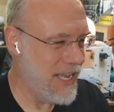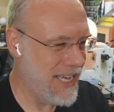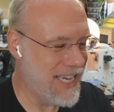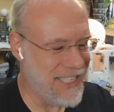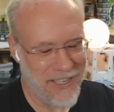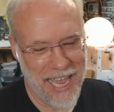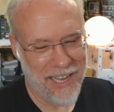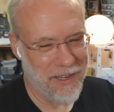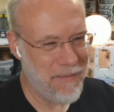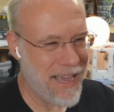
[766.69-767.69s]
because you
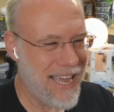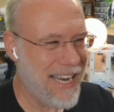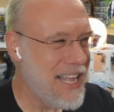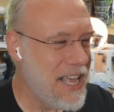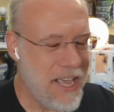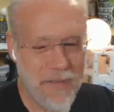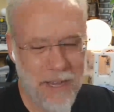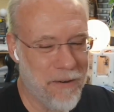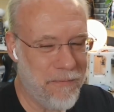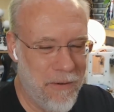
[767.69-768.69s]
can't look back at it, if you
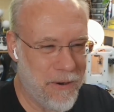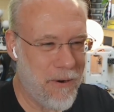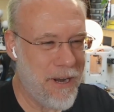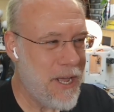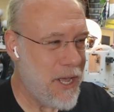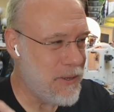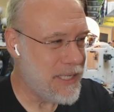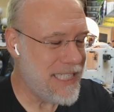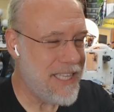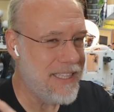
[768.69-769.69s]
get your phone recording it, you
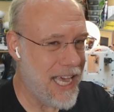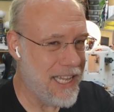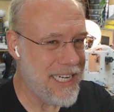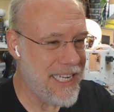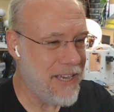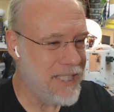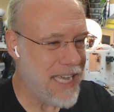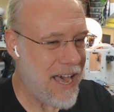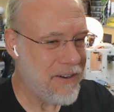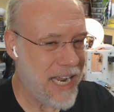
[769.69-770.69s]
can see that the LED goes
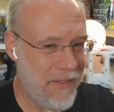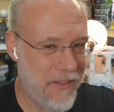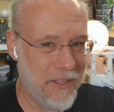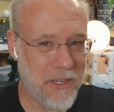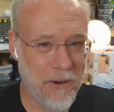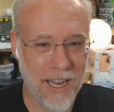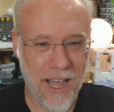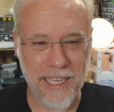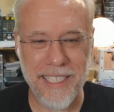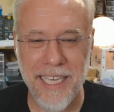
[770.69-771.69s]
out and then the screen
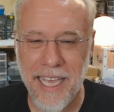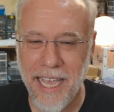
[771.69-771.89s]
locks.